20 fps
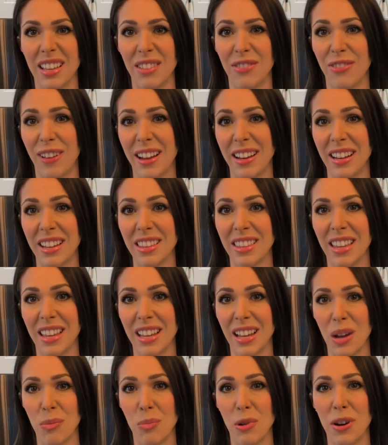if
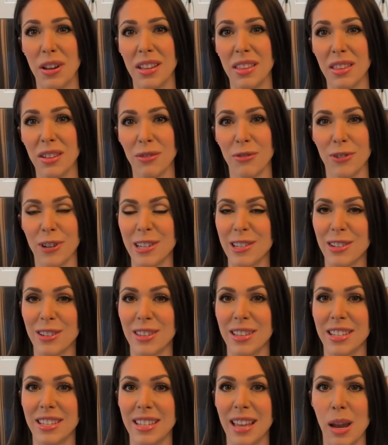anything, I put it in the
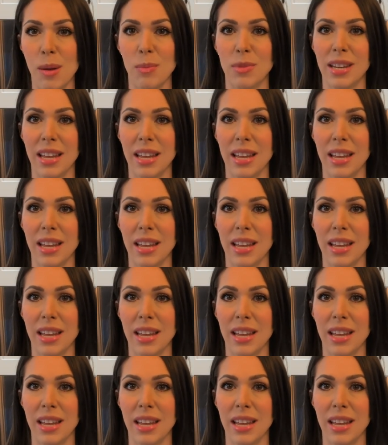freezer the same